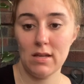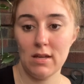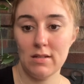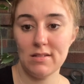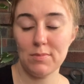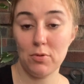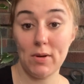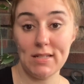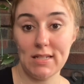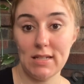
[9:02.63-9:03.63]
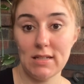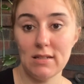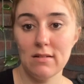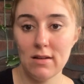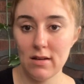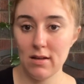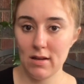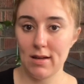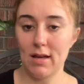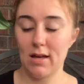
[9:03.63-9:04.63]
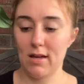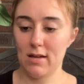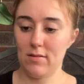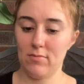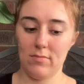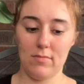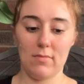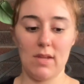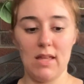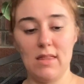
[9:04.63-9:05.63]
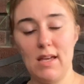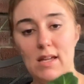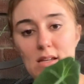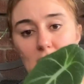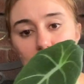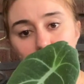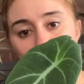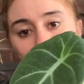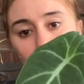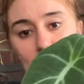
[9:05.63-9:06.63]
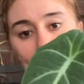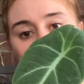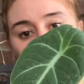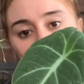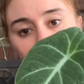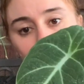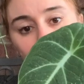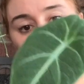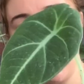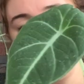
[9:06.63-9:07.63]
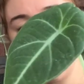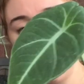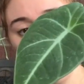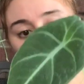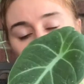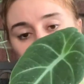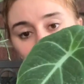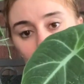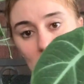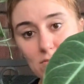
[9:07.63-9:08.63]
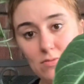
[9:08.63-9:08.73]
disappointing. And then the black velvet came with 1 leaf.